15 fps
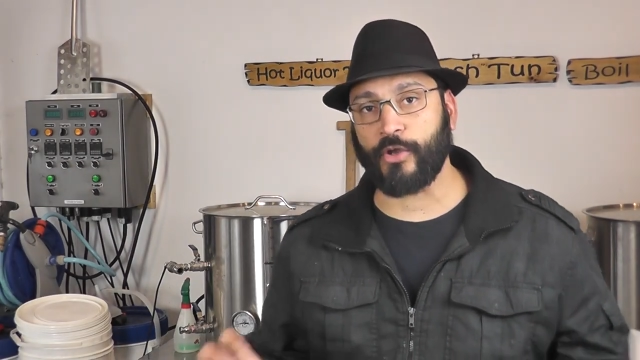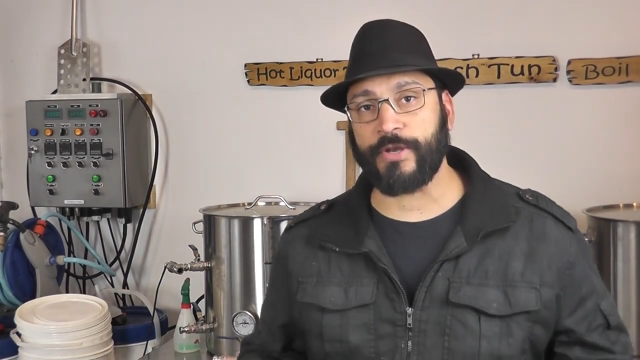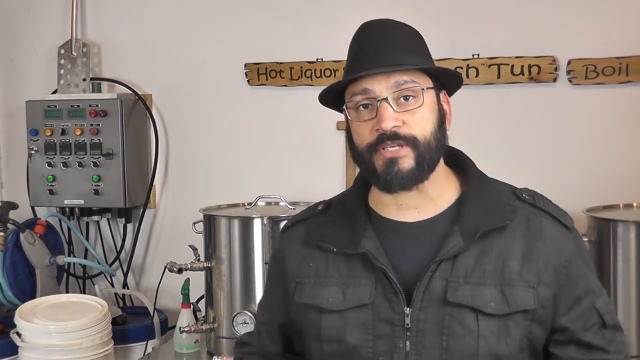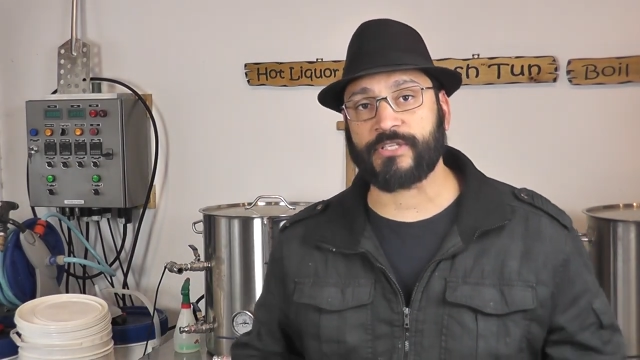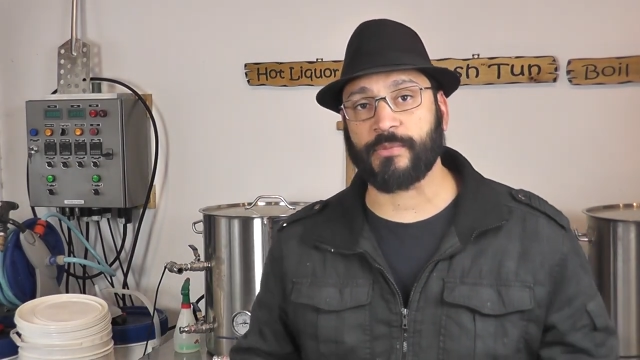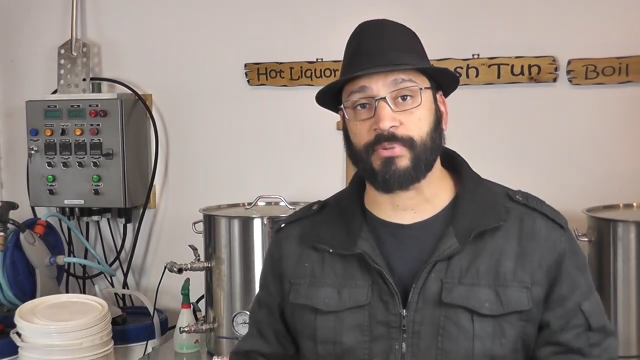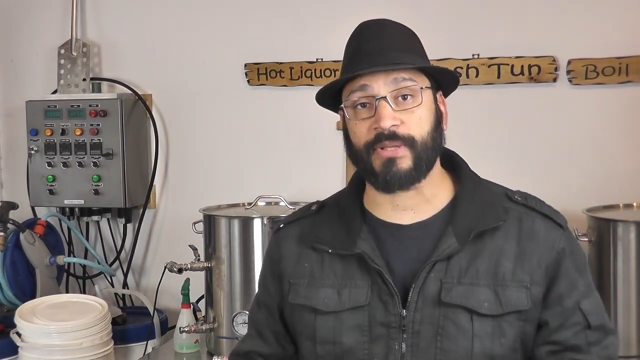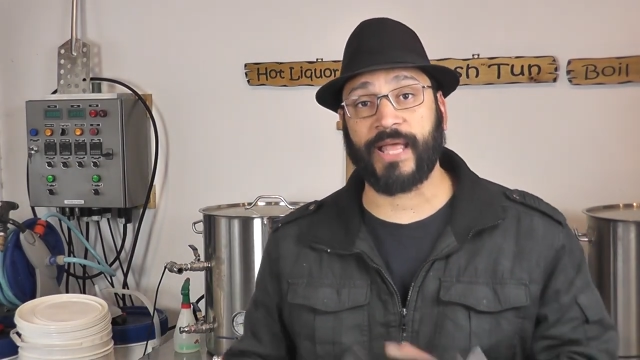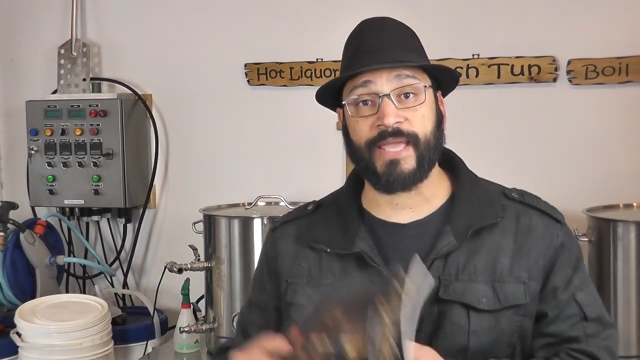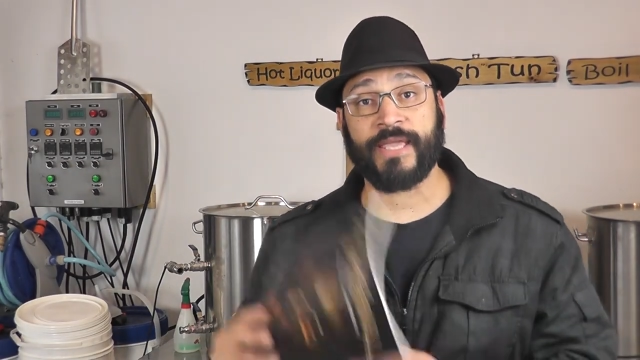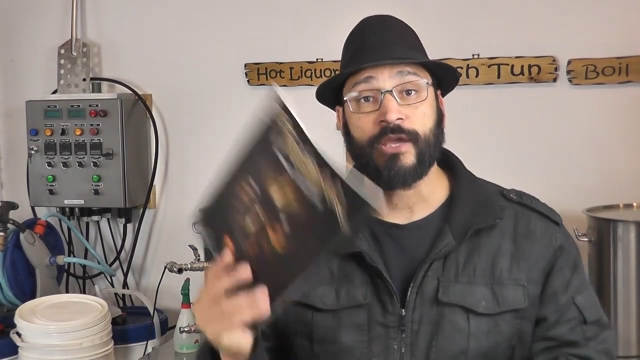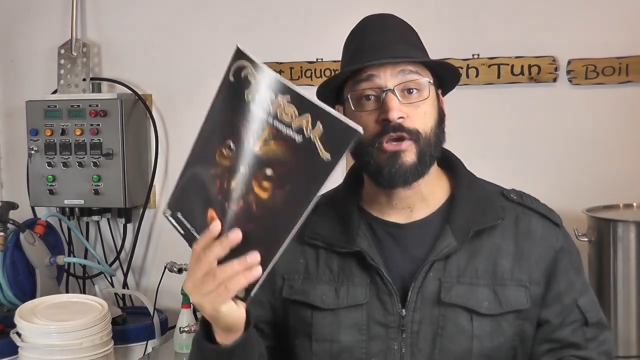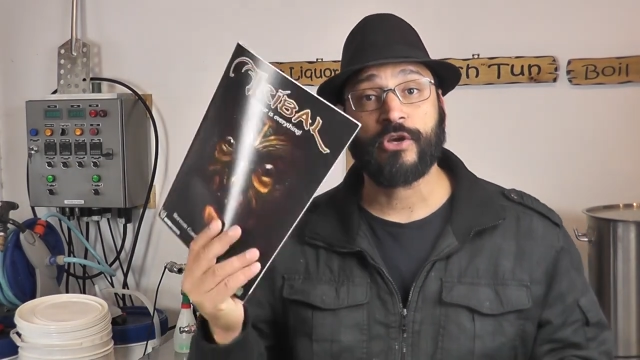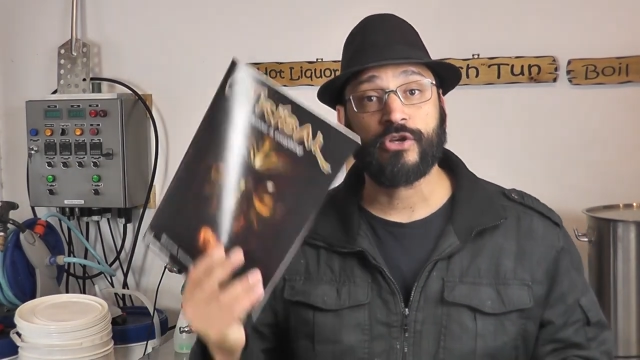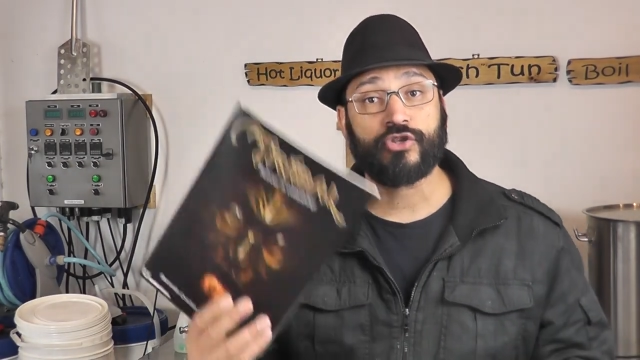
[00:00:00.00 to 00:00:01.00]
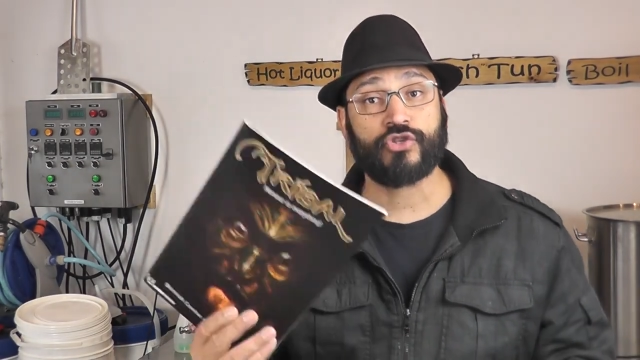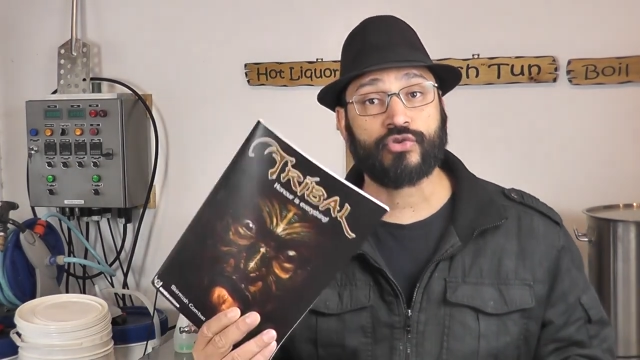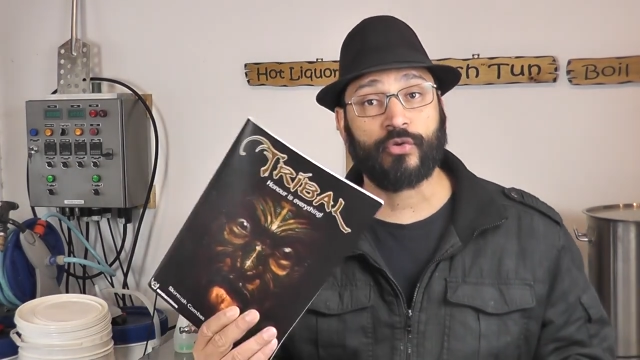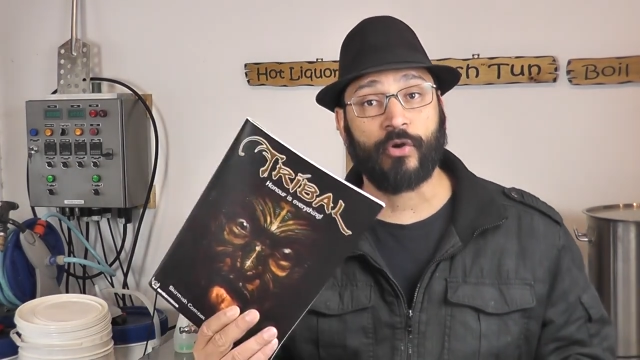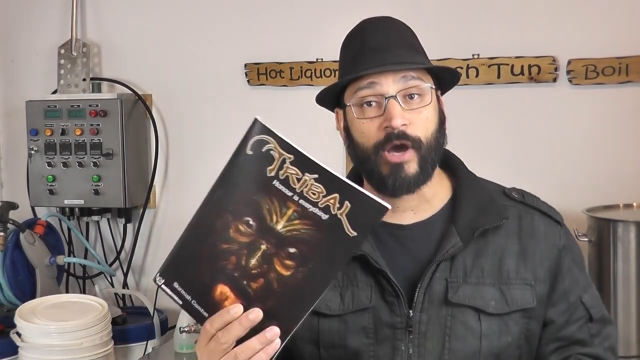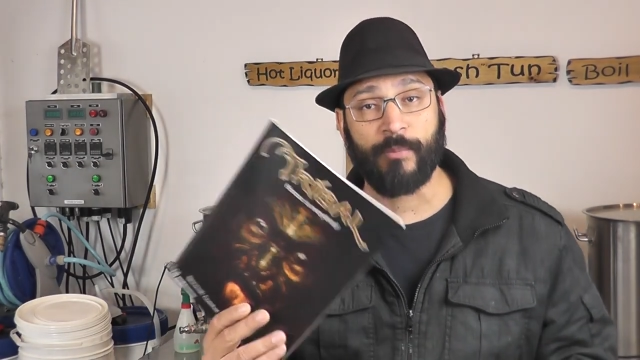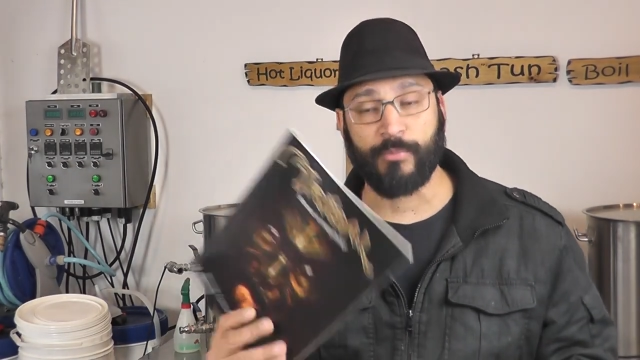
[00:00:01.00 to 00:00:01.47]
learning to play
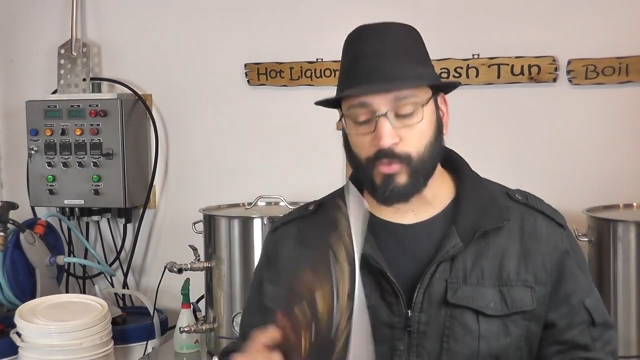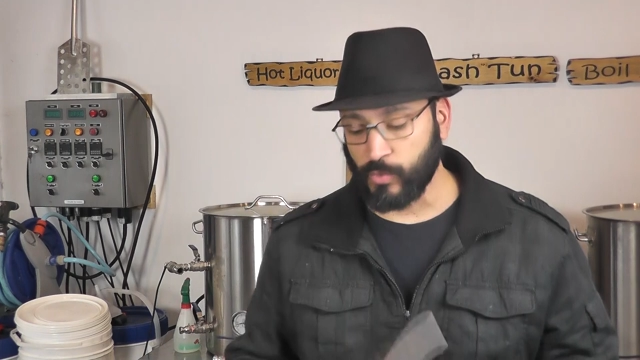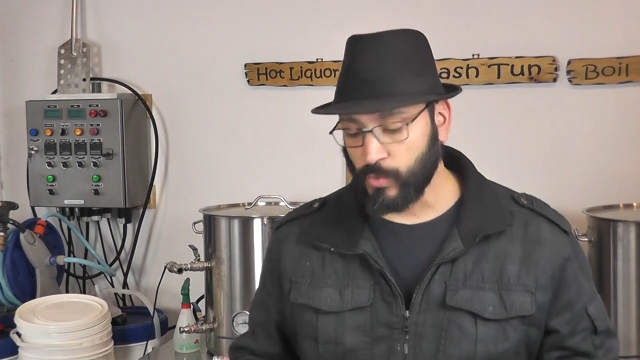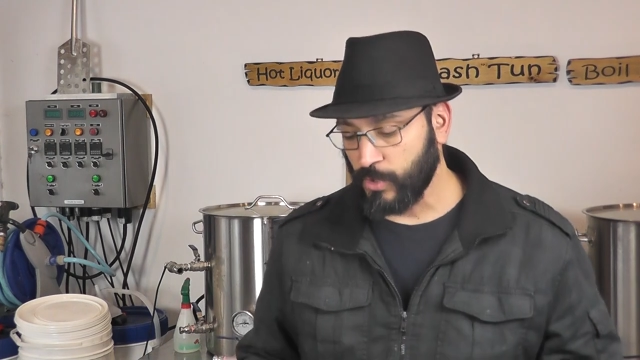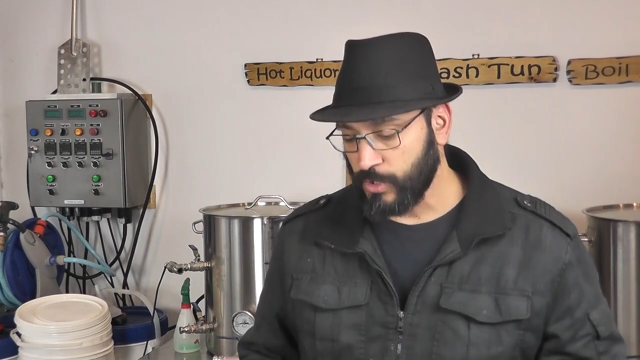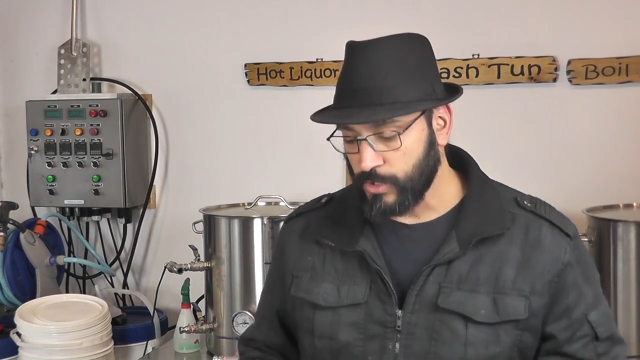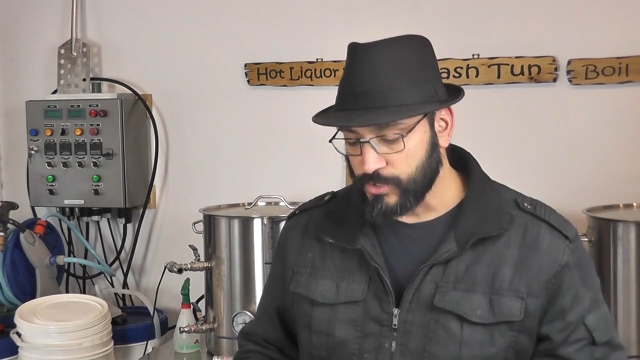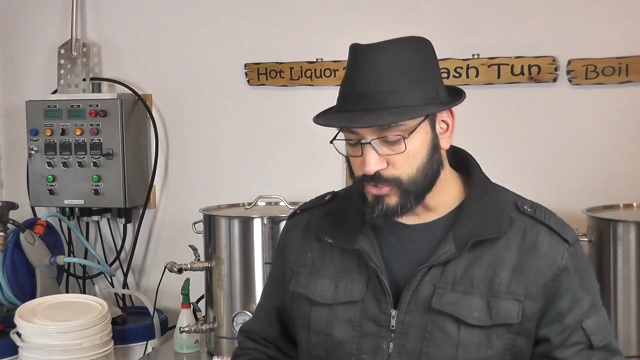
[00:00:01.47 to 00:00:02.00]
tribal.